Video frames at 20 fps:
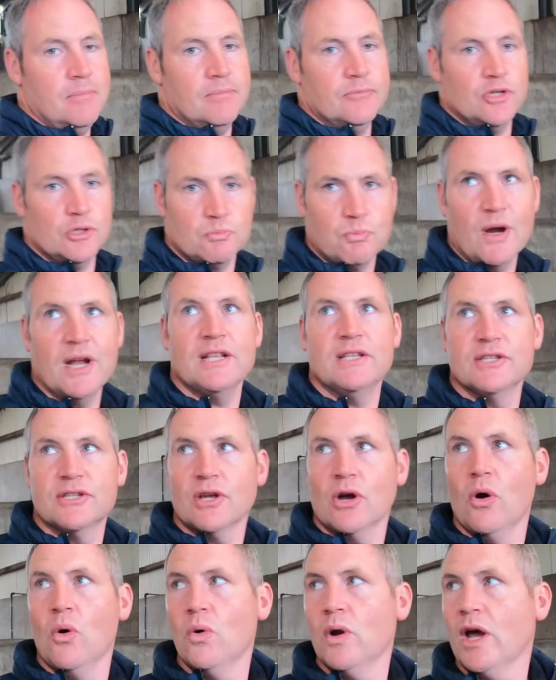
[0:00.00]
Just brightens the
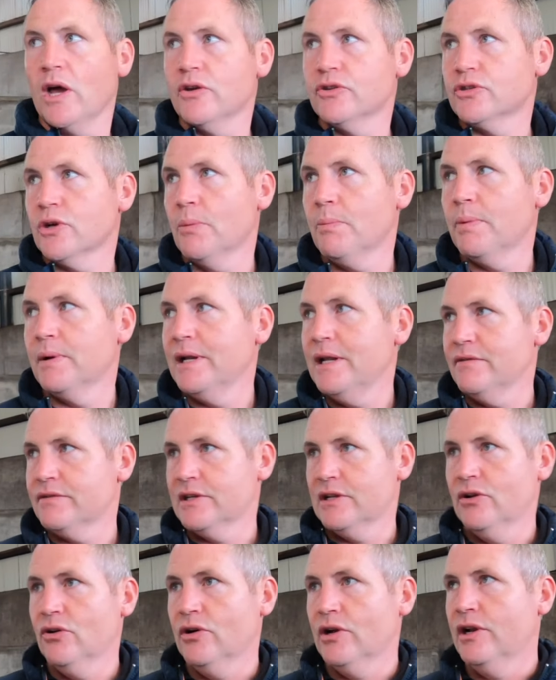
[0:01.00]
whole house up and leaves
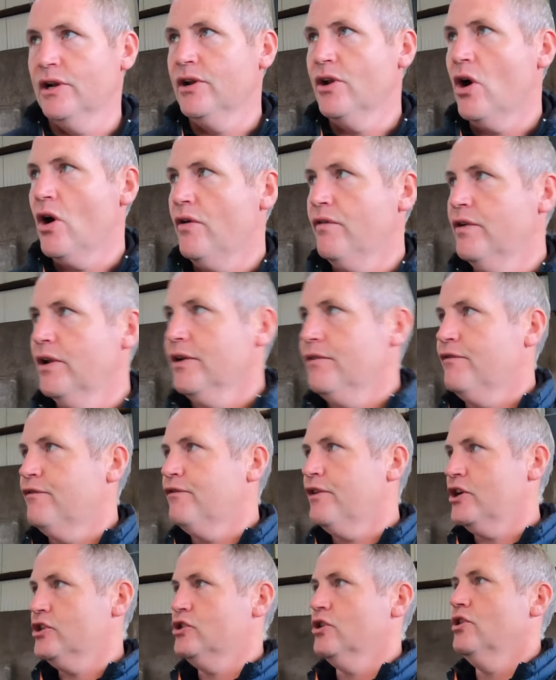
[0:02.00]
it looking an awful lot
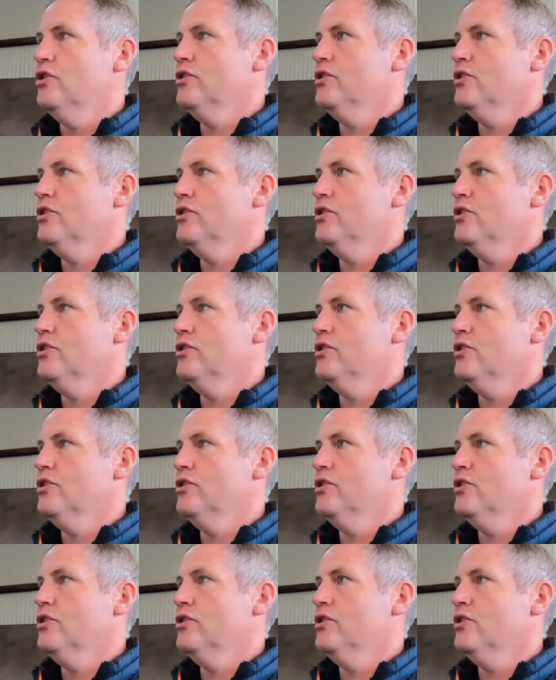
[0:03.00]
fresher